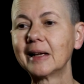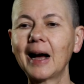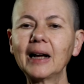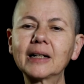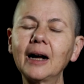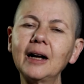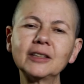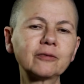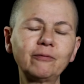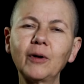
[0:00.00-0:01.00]
I
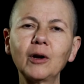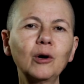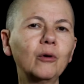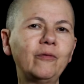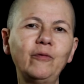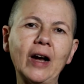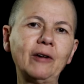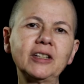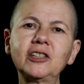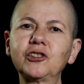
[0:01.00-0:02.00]
can't follow
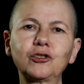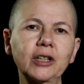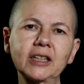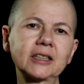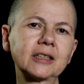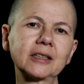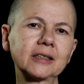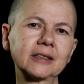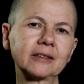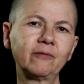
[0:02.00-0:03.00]
very strict
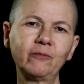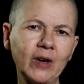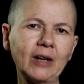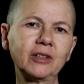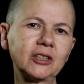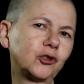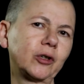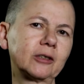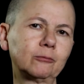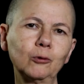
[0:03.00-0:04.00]

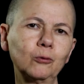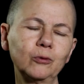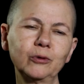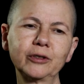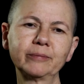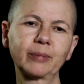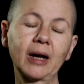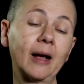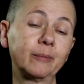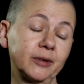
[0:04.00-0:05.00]
rules,
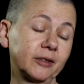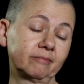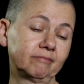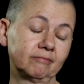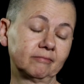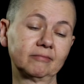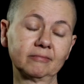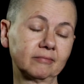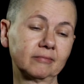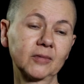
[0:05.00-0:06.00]
perhaps,
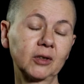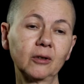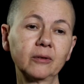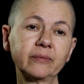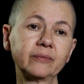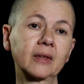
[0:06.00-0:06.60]
you know.